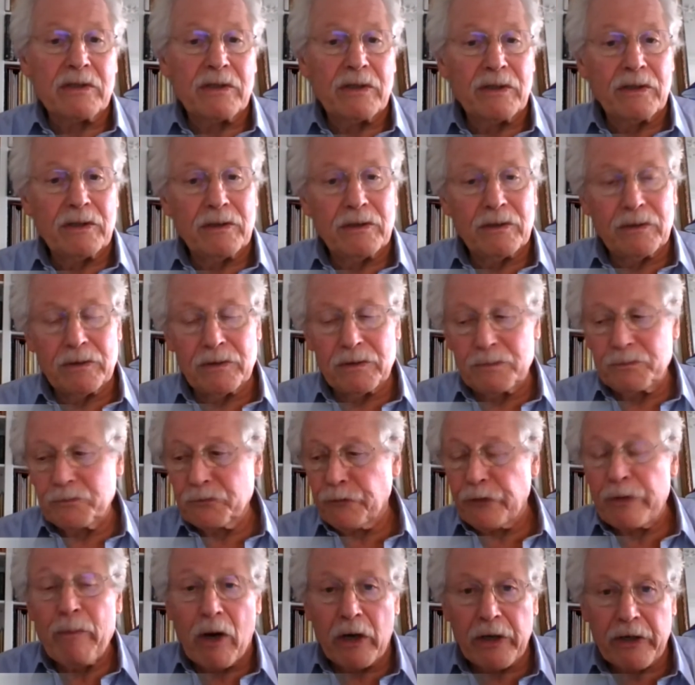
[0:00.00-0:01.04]

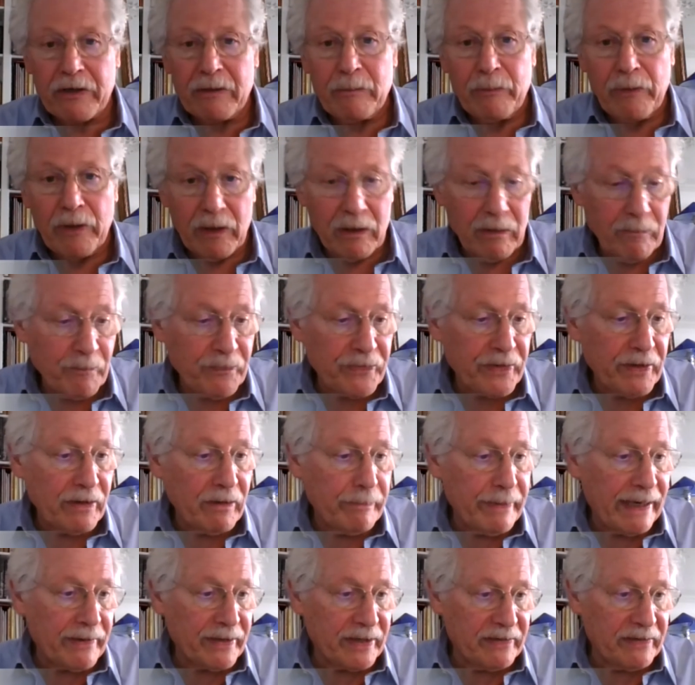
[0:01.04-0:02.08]
remarkable
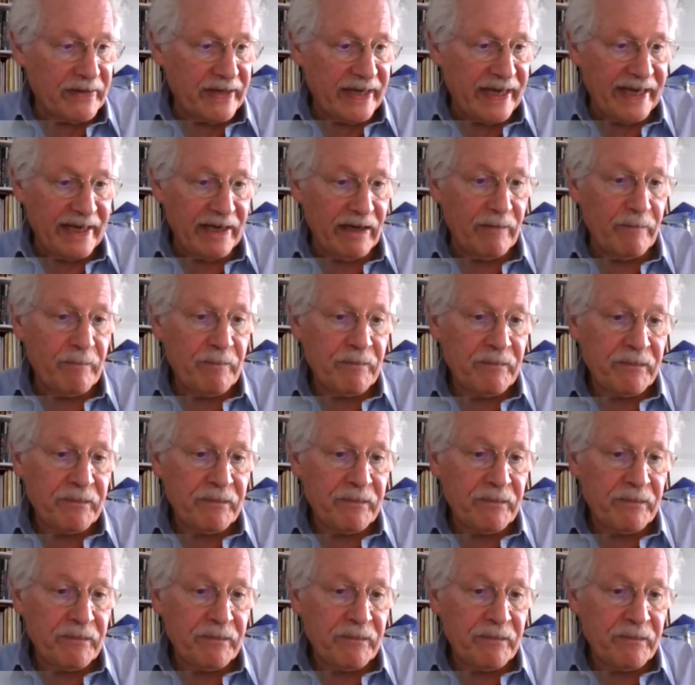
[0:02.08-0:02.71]
about ADEA.